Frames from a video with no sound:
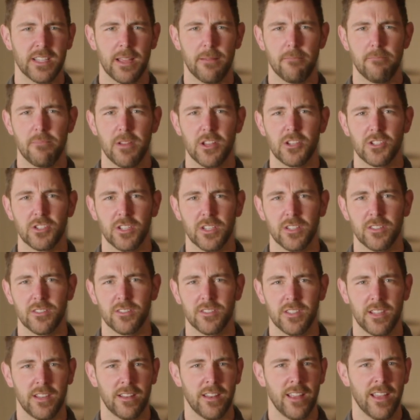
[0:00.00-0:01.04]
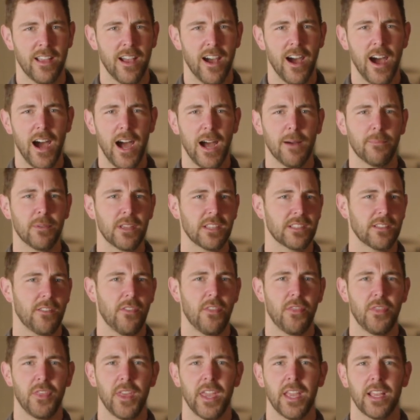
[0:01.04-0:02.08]
ambitions, and hobbies,
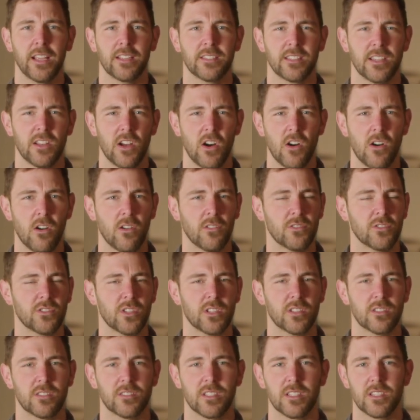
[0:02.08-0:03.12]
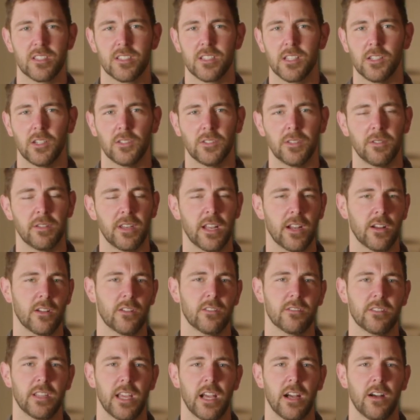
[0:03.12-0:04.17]
and things, it all just distilled and
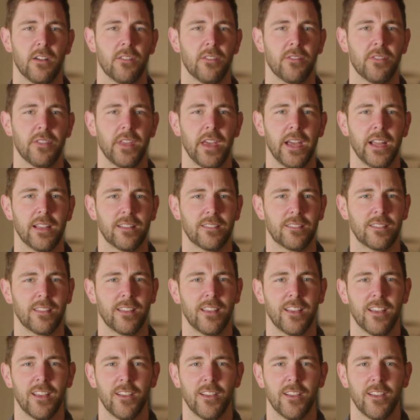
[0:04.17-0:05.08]
narrowed down that